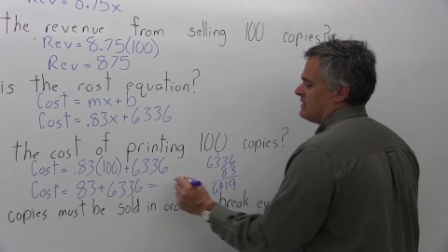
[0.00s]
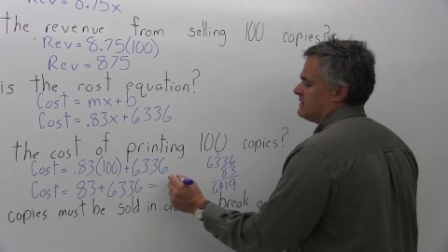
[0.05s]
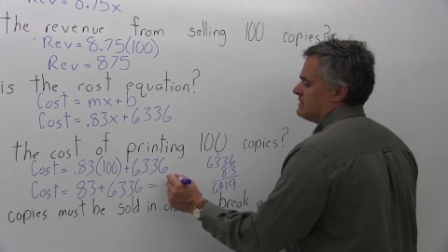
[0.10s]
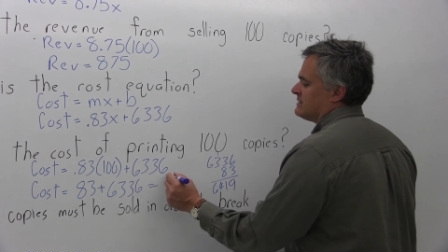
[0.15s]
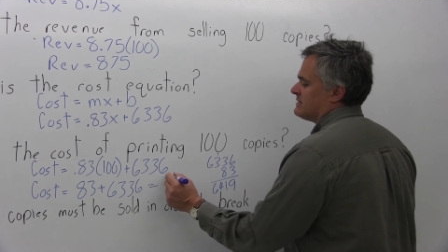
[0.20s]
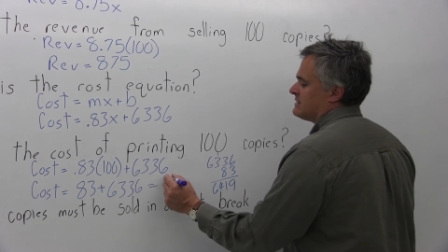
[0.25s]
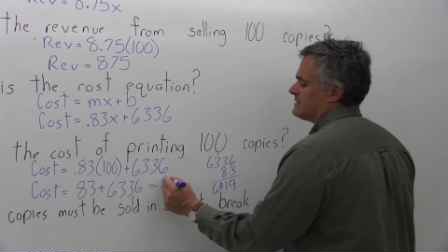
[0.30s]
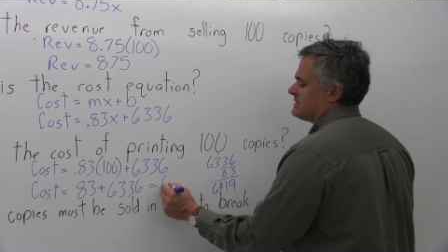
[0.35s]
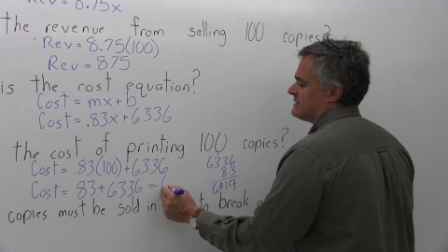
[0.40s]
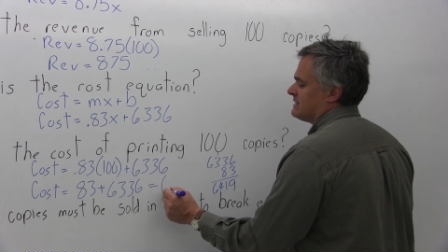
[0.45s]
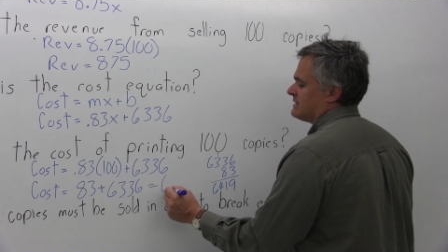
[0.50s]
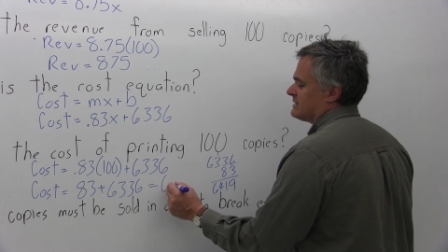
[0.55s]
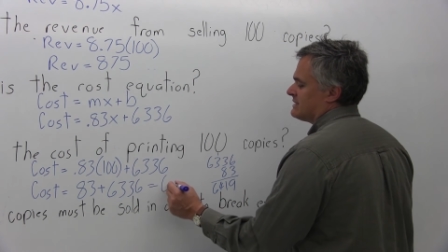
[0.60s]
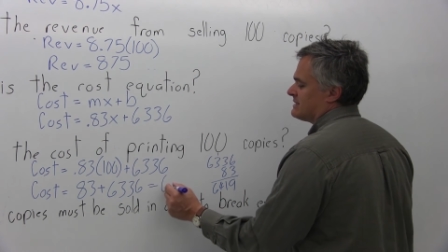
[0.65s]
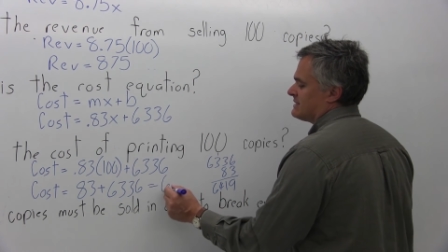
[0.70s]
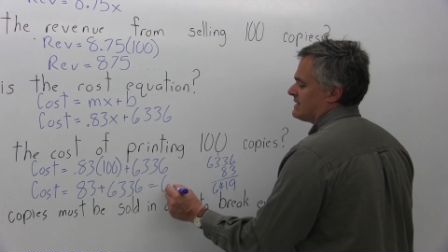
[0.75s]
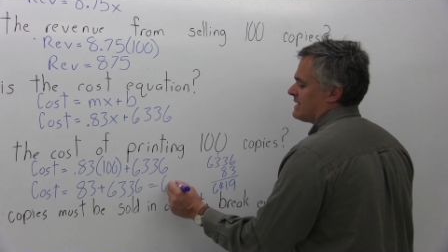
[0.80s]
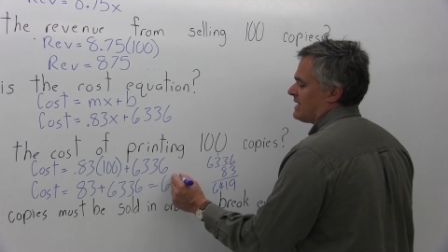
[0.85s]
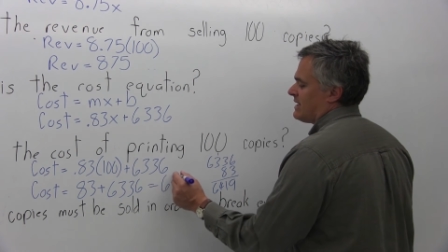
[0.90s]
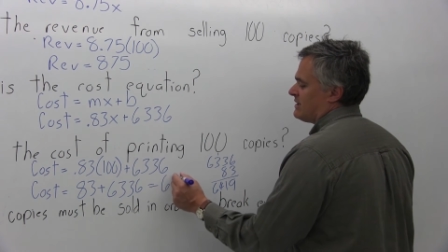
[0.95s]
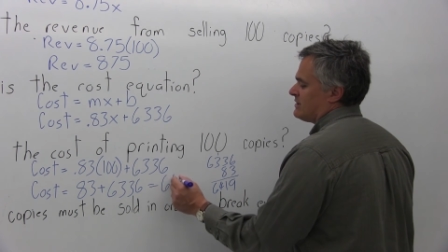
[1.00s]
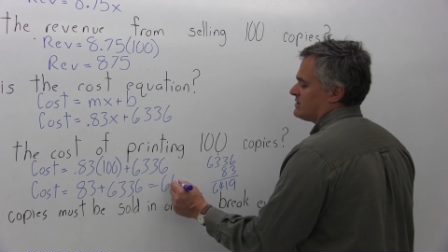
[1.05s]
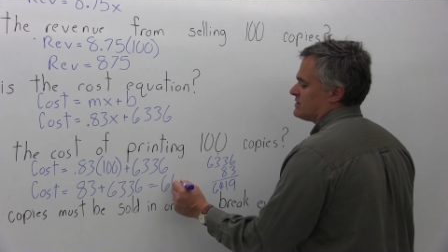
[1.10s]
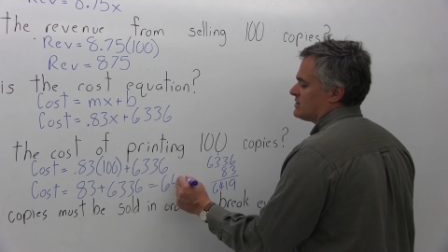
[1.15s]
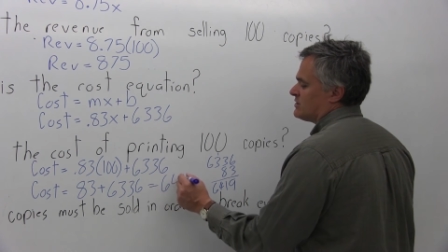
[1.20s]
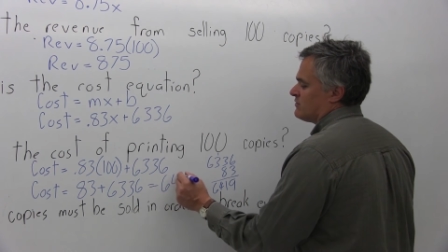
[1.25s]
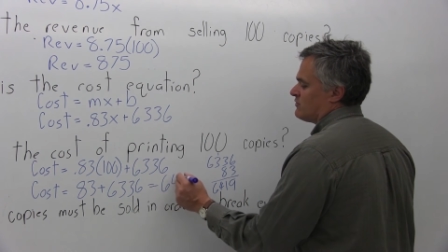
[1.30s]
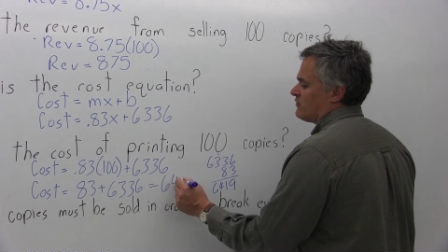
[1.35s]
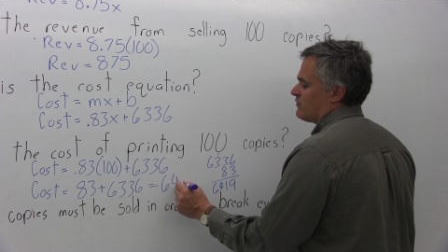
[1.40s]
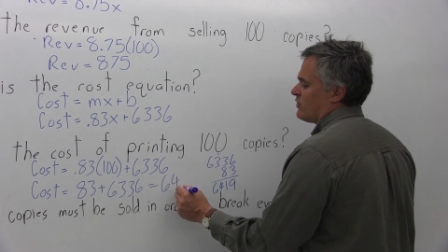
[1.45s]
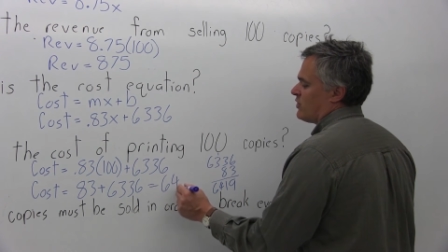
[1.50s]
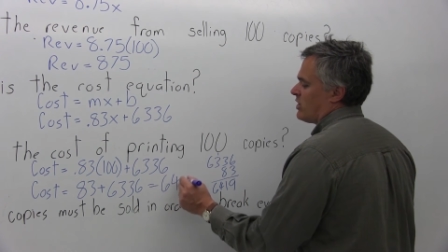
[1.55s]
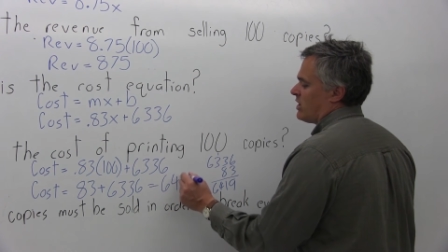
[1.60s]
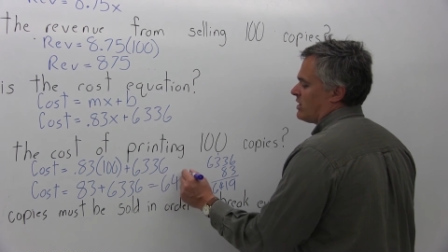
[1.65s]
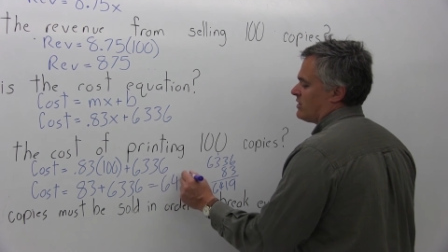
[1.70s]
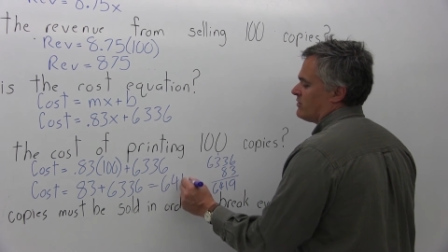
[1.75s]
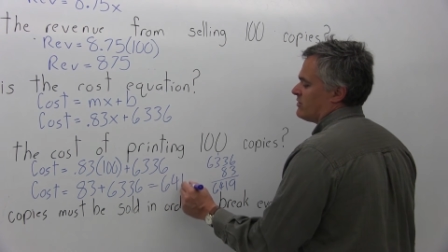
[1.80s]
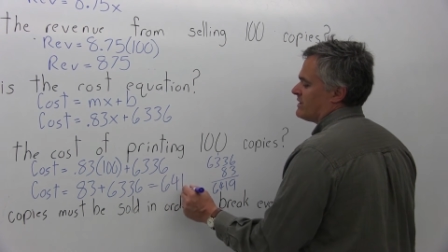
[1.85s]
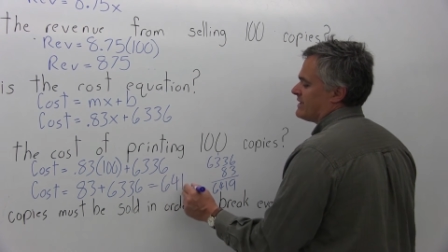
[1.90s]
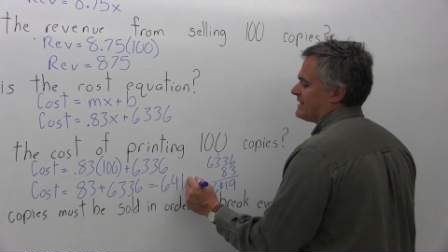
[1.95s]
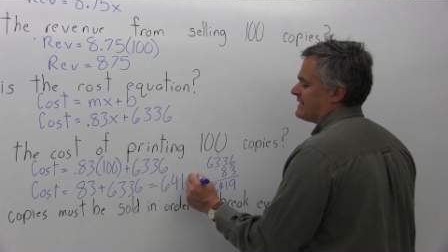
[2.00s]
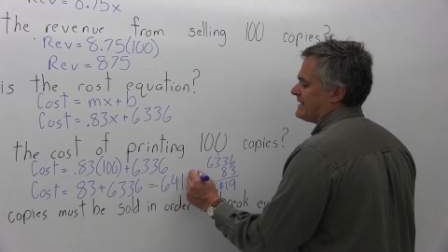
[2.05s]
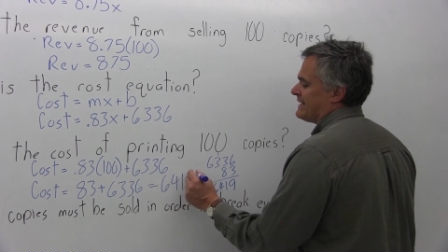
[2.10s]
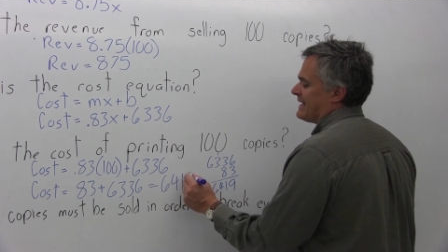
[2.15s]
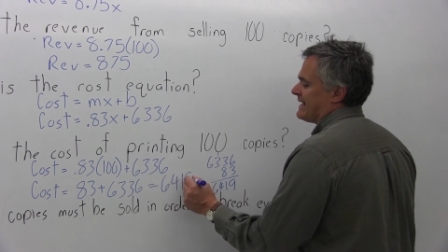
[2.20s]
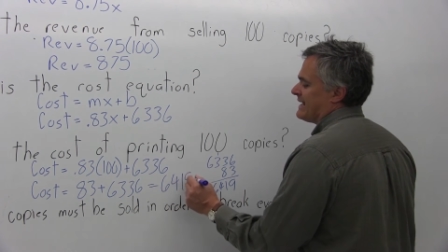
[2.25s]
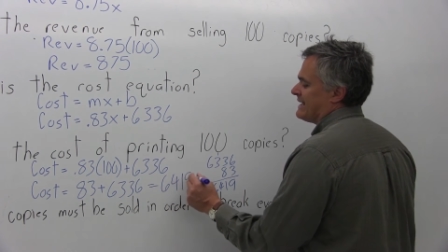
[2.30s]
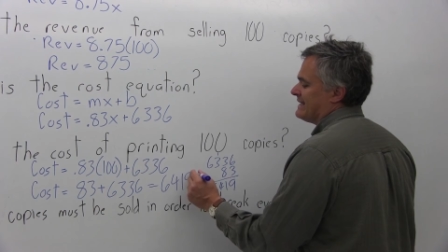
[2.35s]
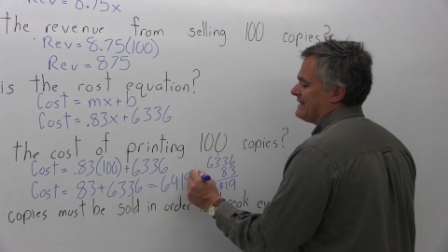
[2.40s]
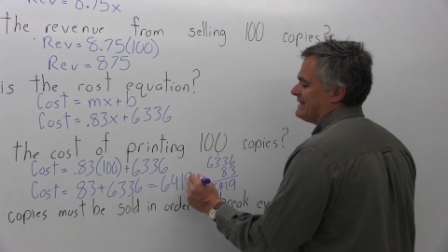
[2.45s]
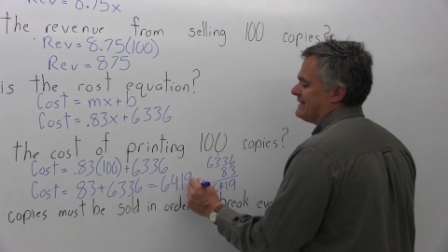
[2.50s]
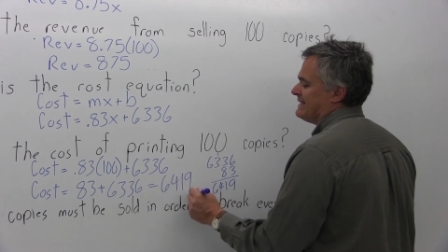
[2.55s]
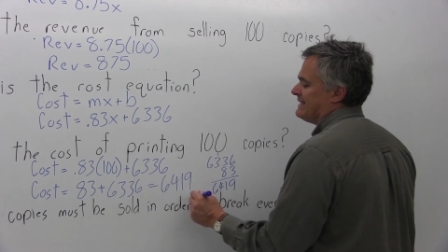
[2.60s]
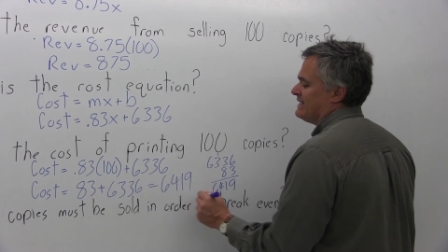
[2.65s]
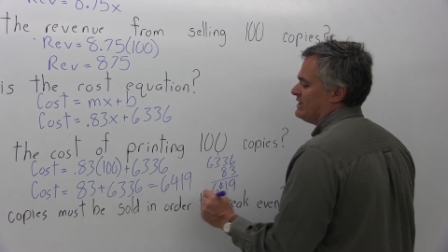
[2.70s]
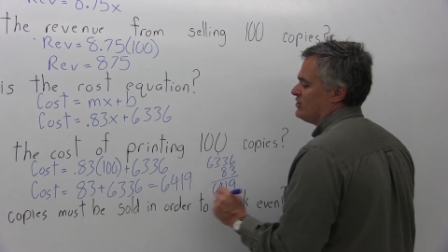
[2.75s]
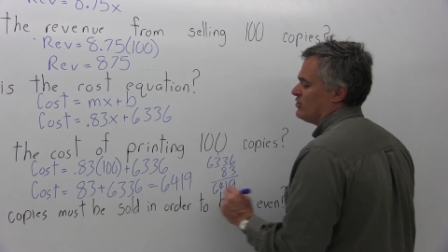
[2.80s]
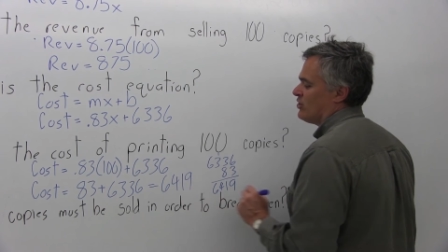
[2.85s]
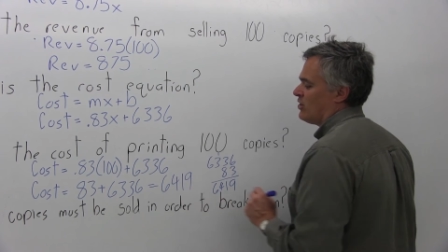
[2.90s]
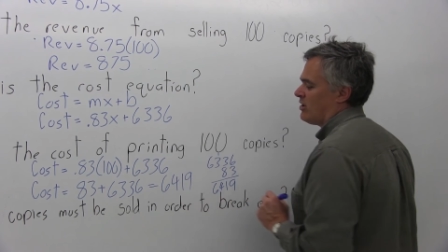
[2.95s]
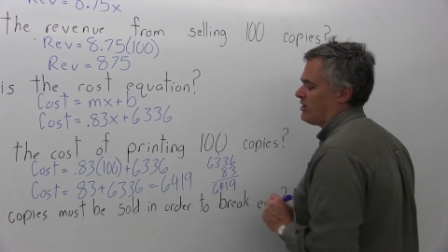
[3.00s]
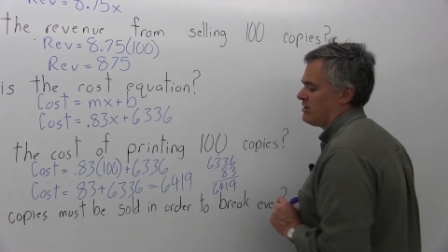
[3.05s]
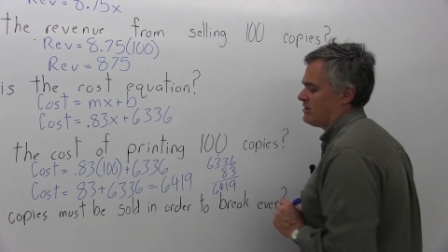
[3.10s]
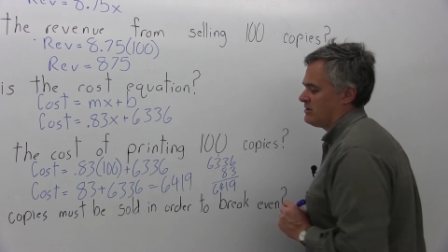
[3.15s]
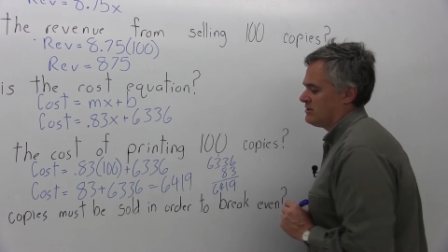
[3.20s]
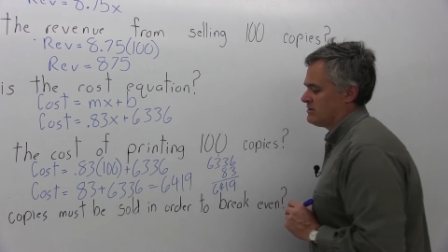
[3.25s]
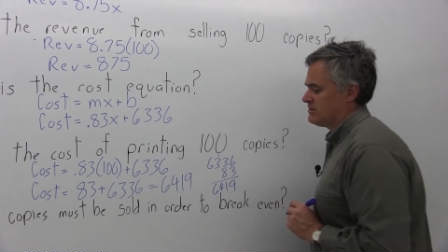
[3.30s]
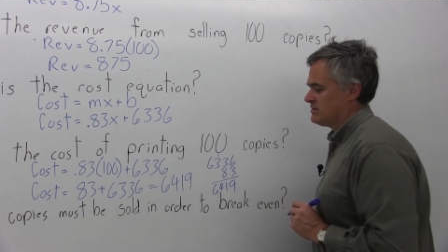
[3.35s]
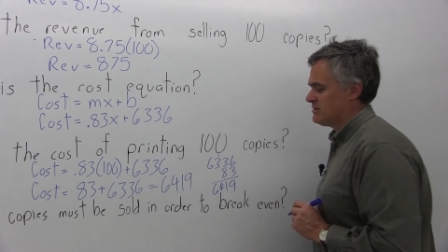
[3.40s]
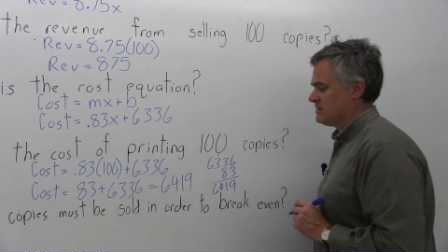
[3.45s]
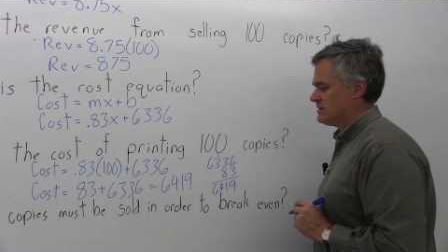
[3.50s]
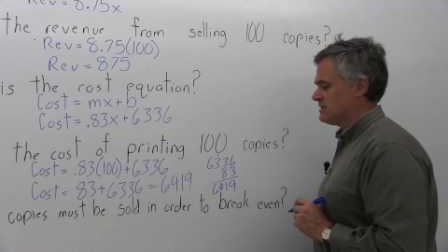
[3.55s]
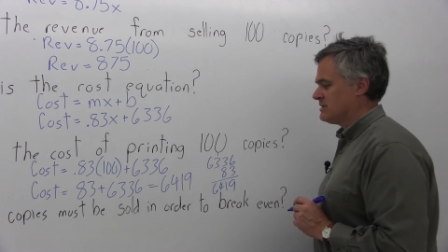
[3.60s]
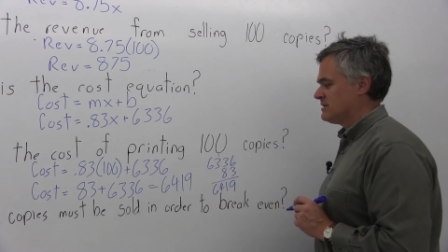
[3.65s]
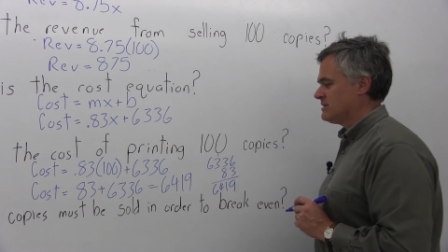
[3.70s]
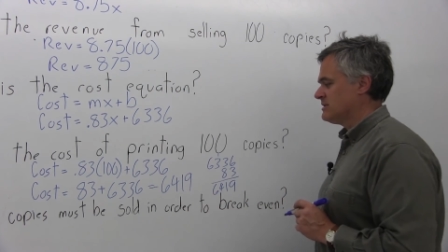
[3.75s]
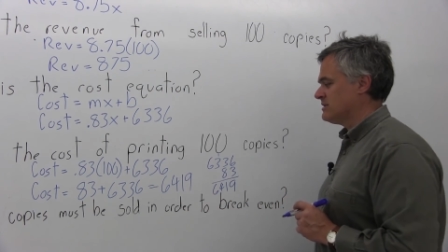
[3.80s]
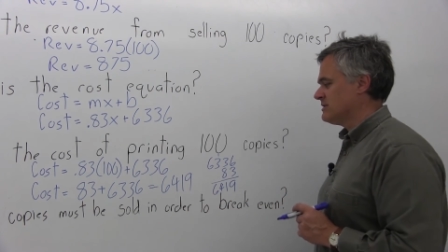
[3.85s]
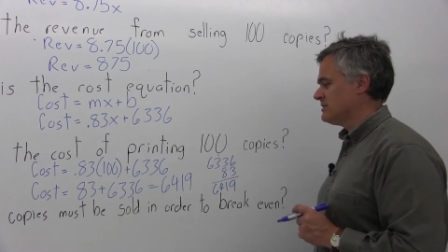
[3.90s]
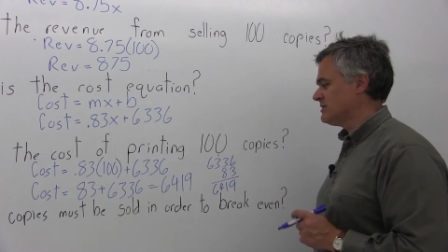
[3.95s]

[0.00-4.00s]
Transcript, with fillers: $6,419.